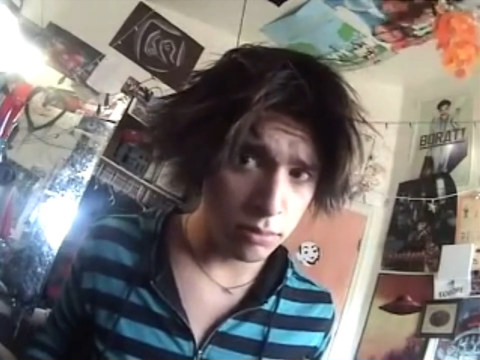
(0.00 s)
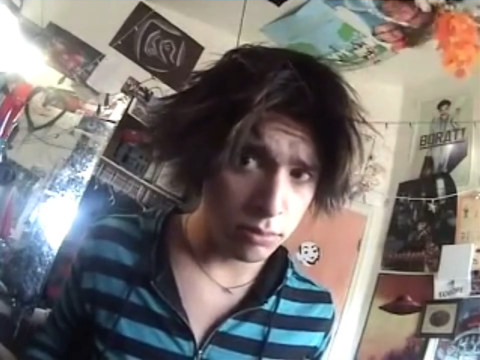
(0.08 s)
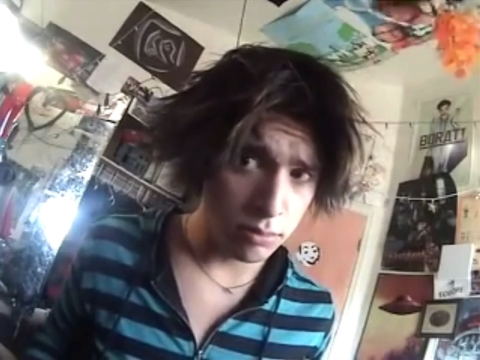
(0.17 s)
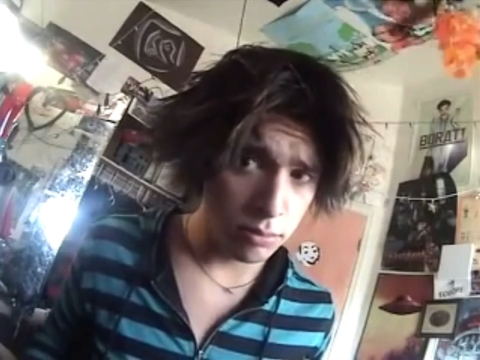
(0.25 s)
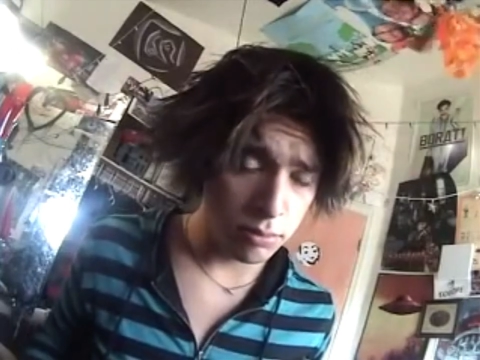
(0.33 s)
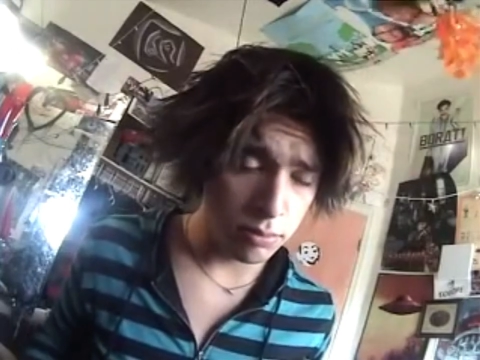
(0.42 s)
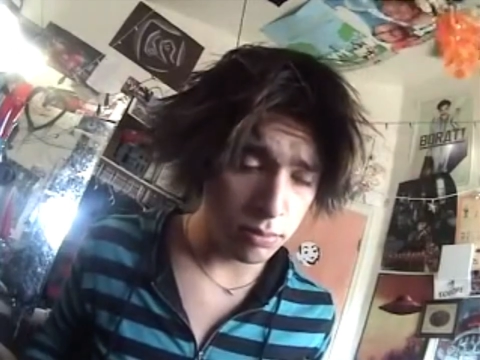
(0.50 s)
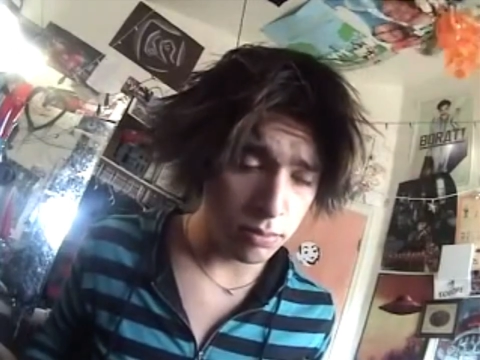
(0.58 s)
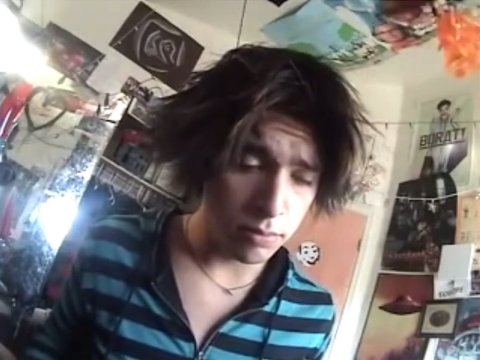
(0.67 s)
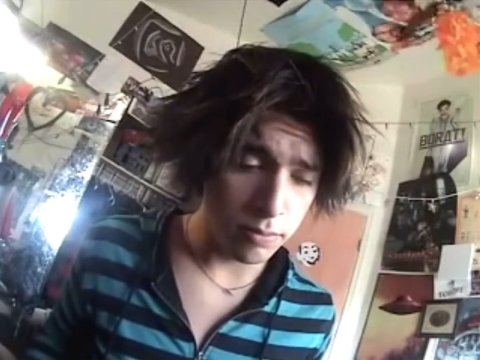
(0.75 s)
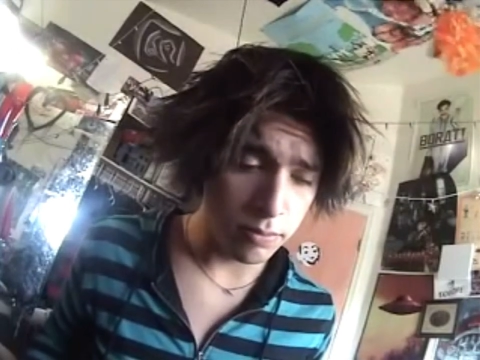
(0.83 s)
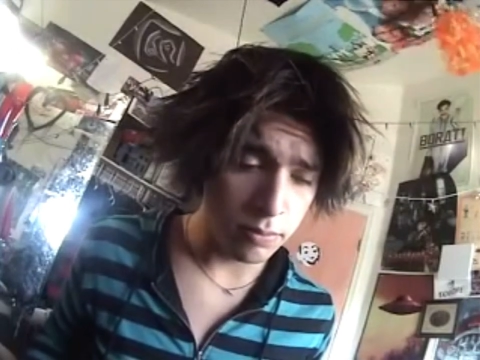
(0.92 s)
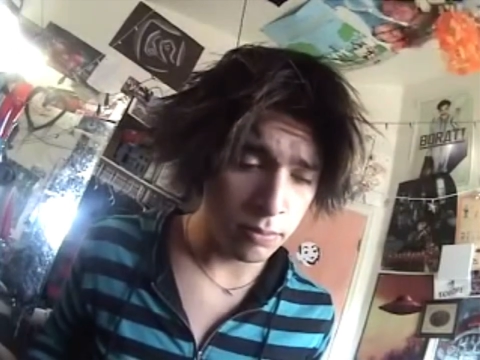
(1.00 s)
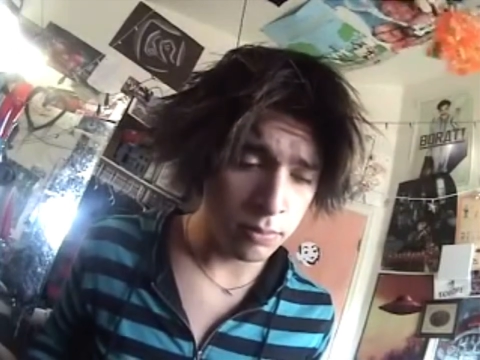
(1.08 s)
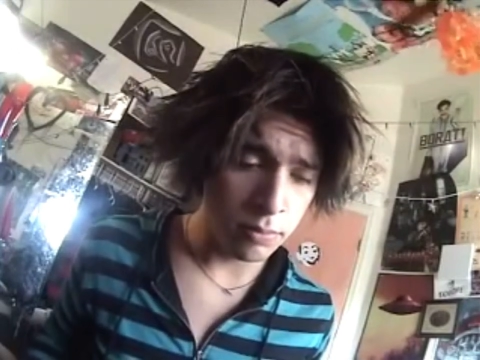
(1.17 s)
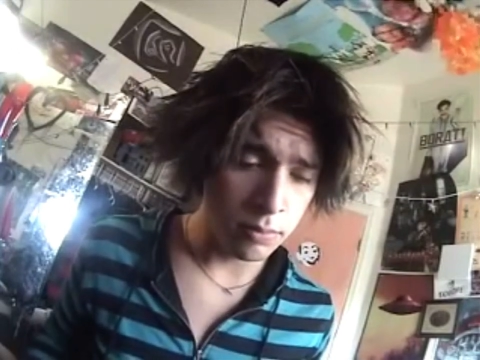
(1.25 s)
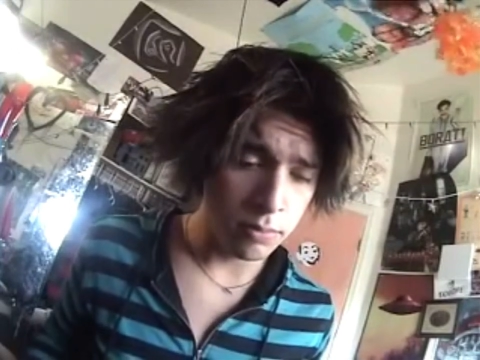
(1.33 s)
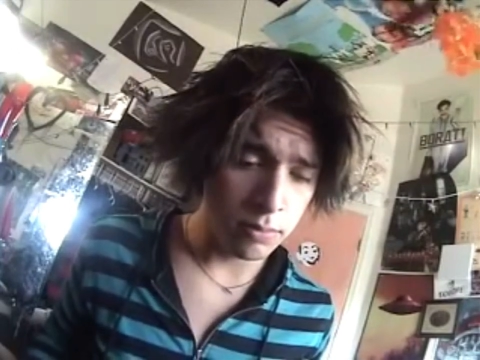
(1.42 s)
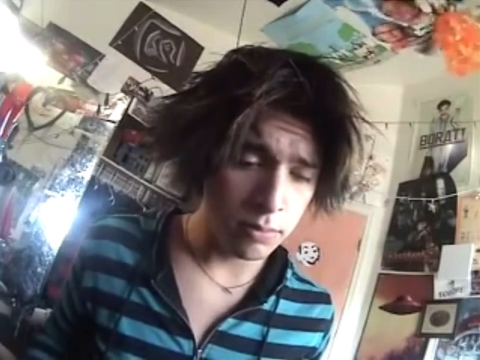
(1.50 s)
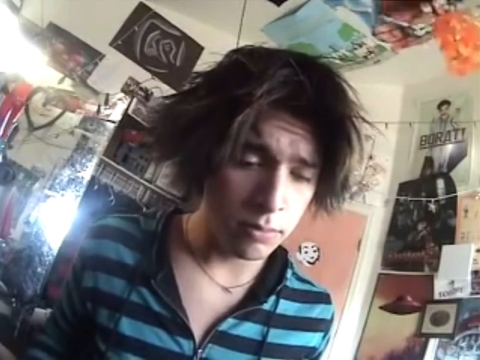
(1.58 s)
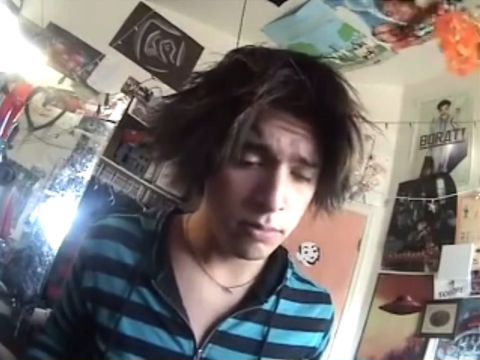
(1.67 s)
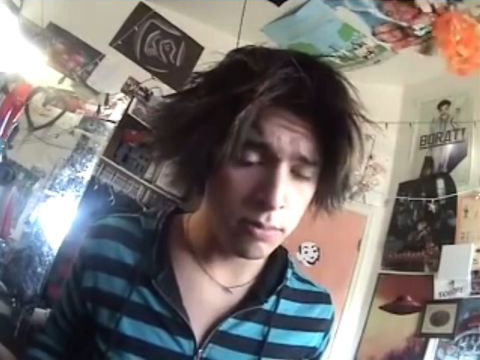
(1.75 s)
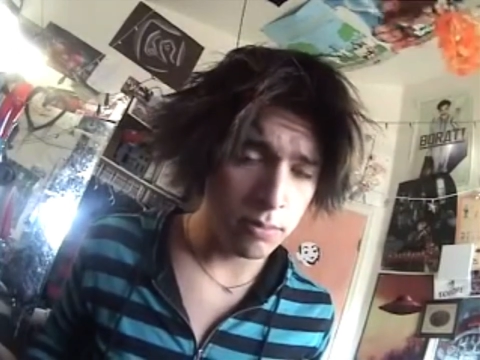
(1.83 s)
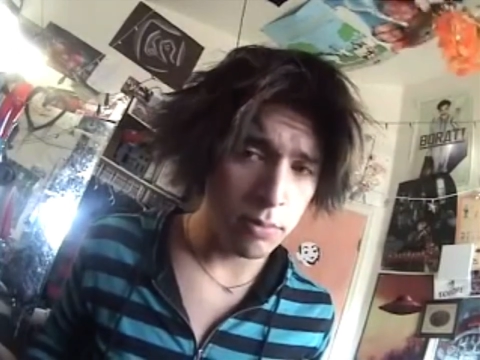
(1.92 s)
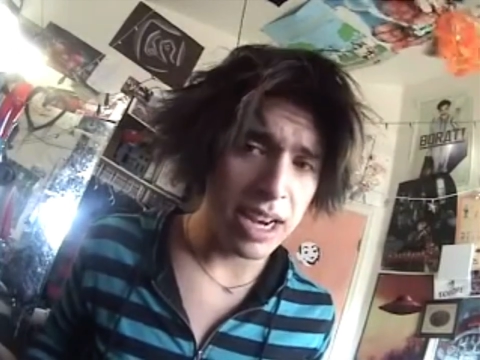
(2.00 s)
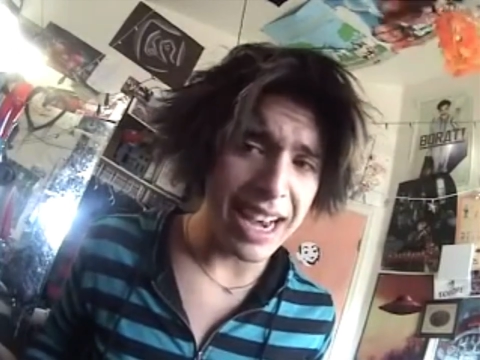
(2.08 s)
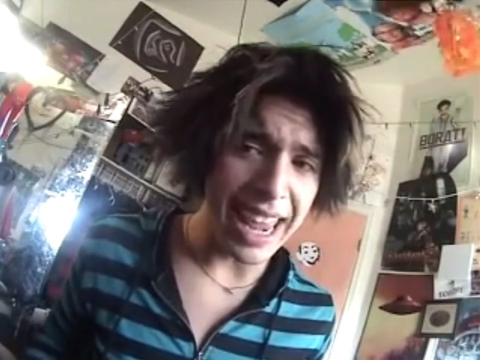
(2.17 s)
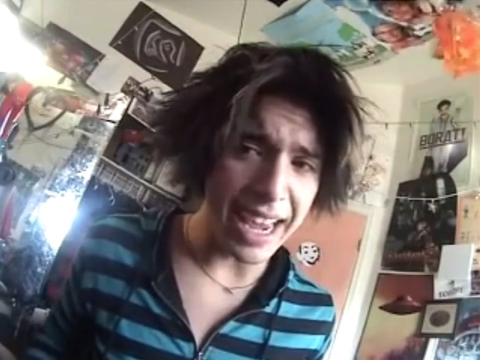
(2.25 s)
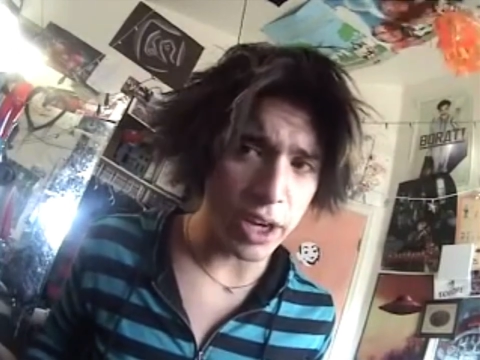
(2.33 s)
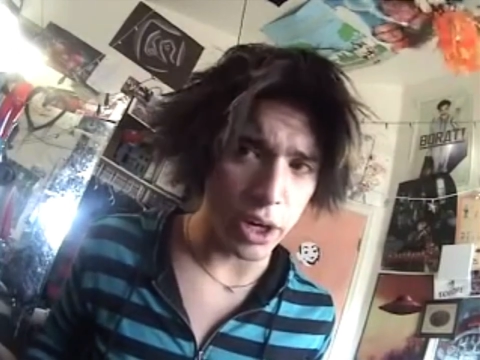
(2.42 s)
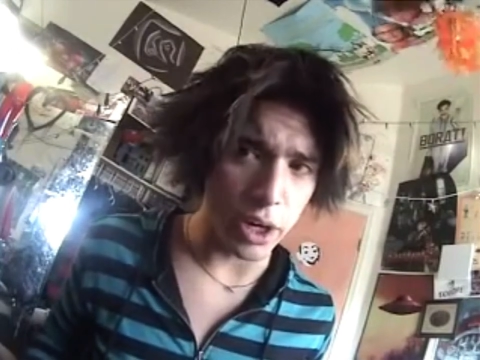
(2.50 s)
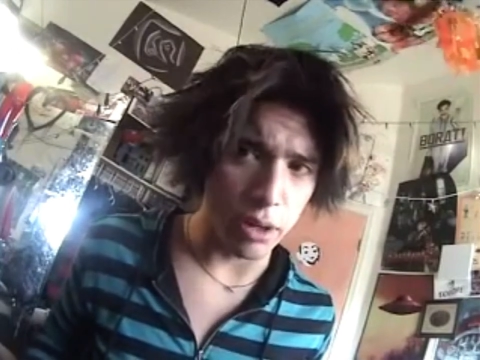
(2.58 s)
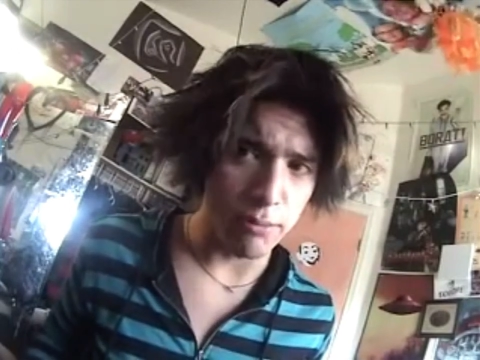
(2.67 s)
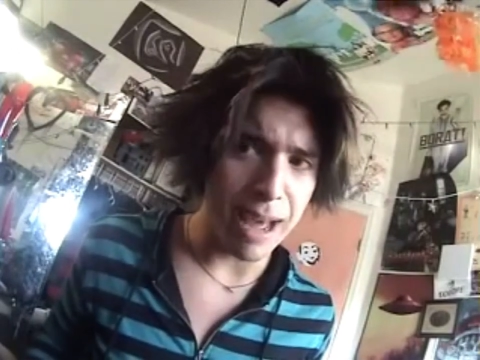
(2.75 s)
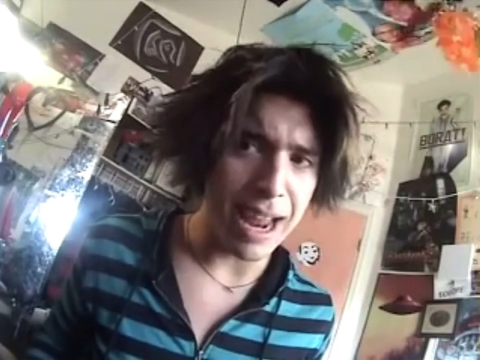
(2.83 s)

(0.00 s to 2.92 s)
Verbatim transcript: What's your last name, sir? Nigger.